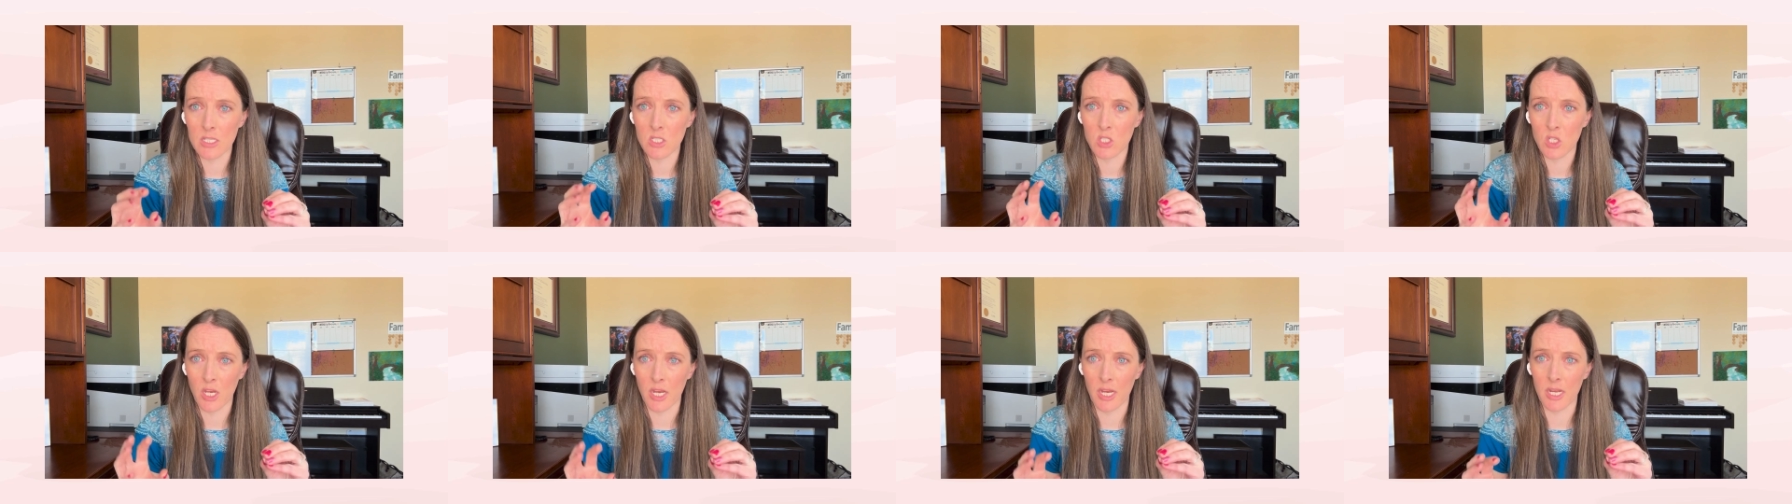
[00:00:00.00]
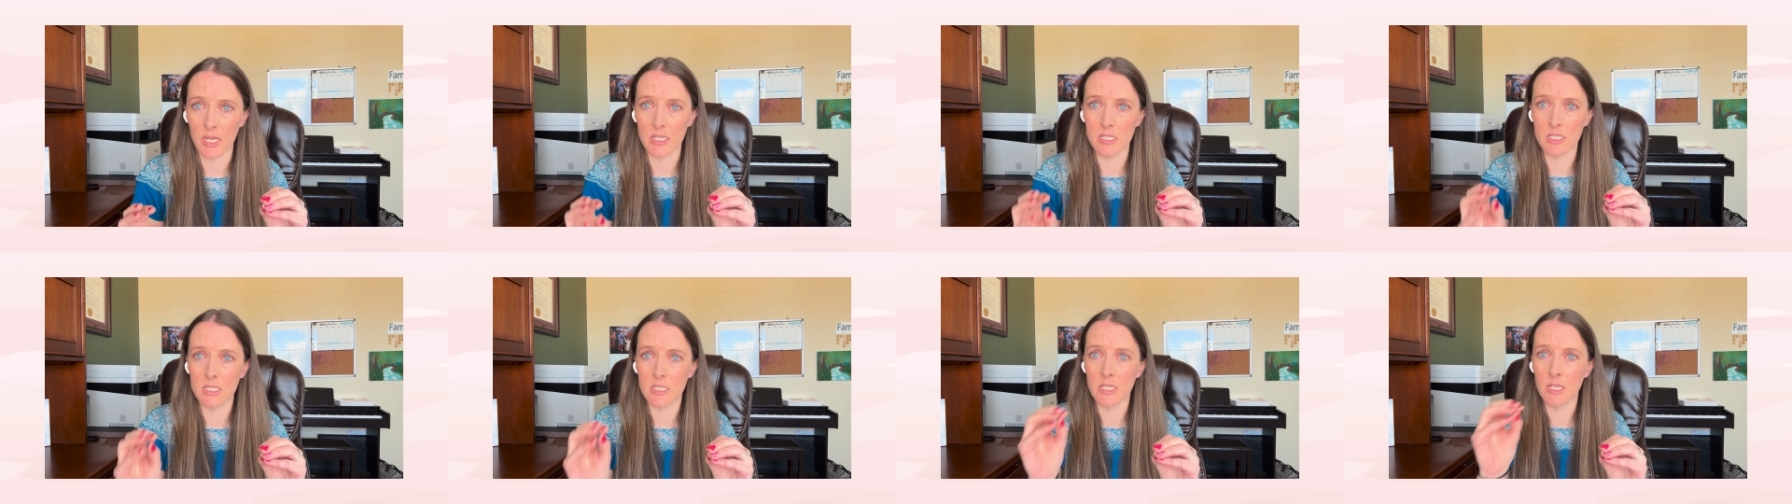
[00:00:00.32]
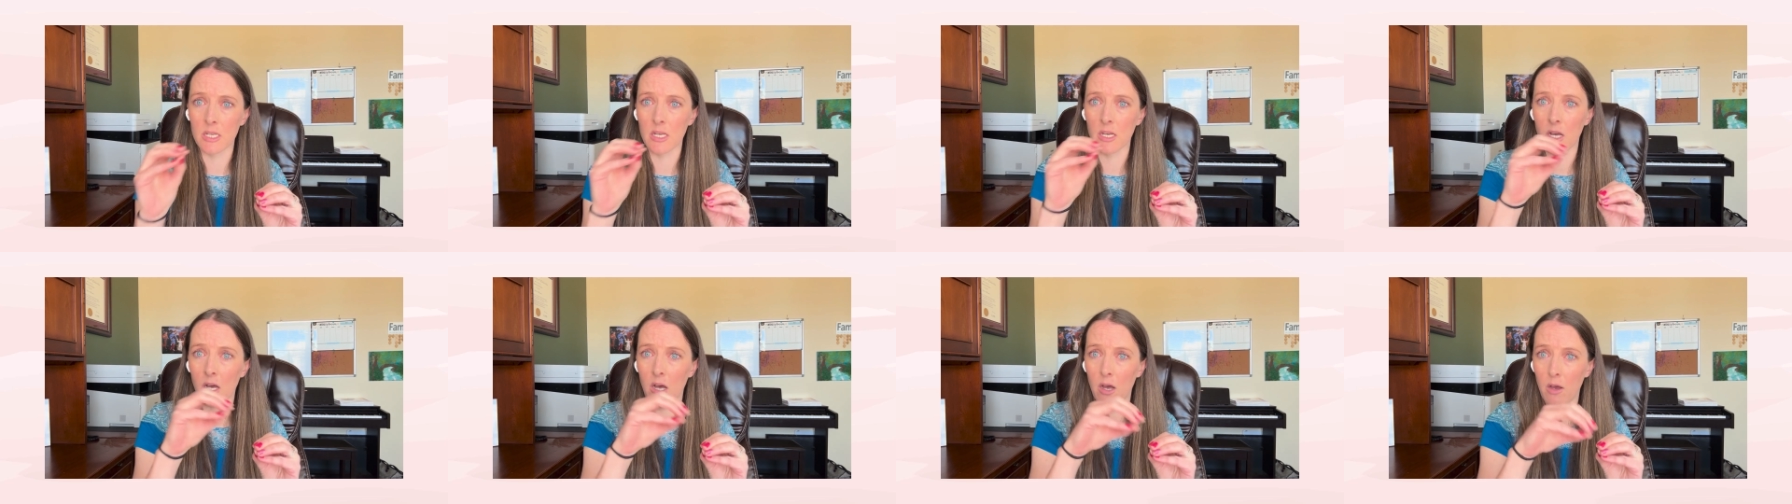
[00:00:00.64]
chance
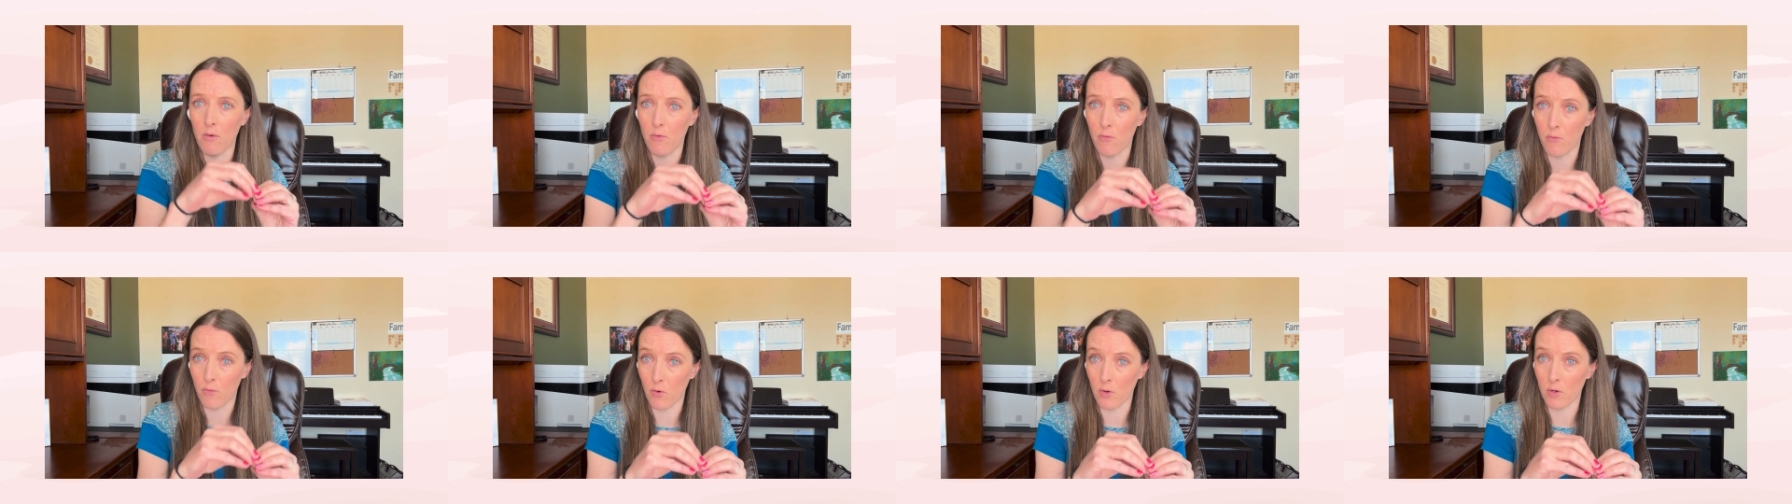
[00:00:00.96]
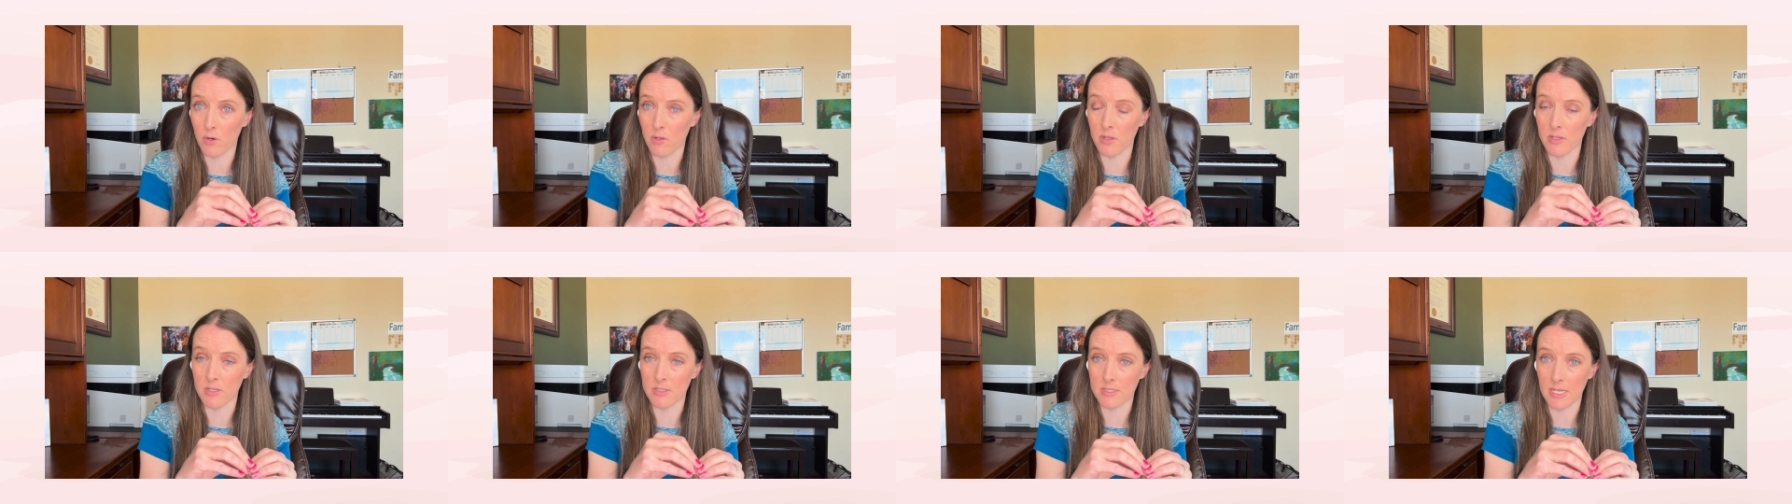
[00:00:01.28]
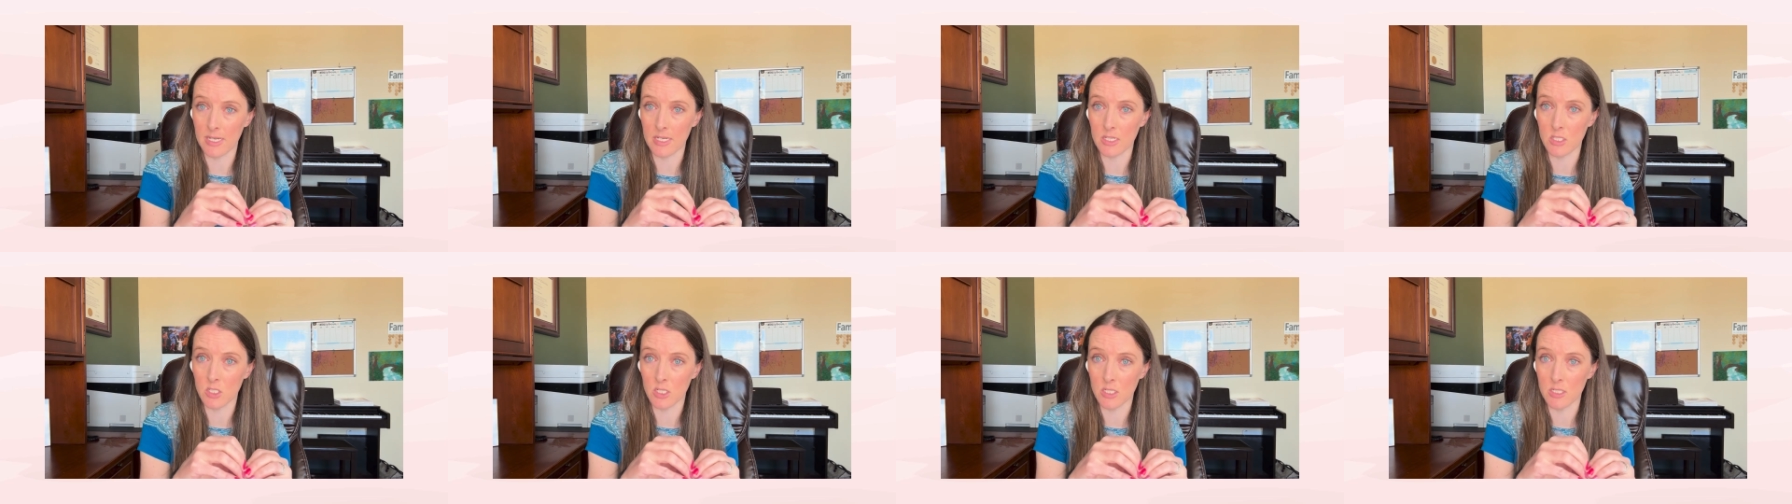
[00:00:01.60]
of
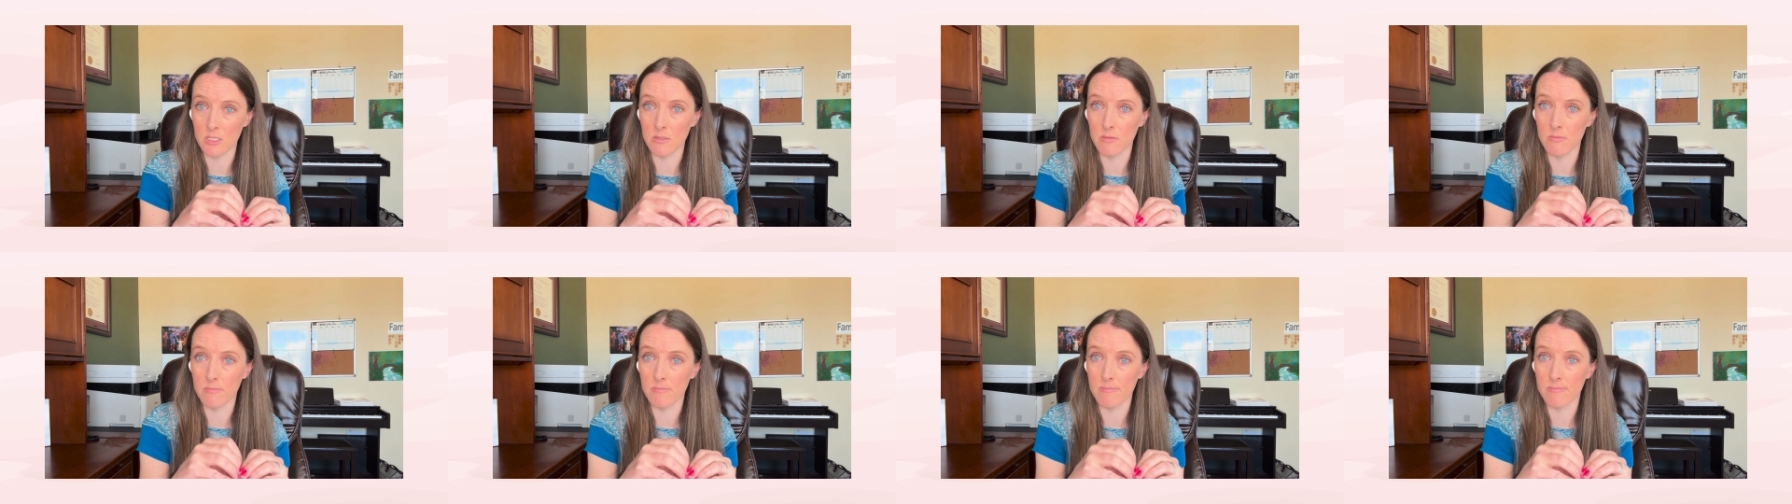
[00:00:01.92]
fertilization.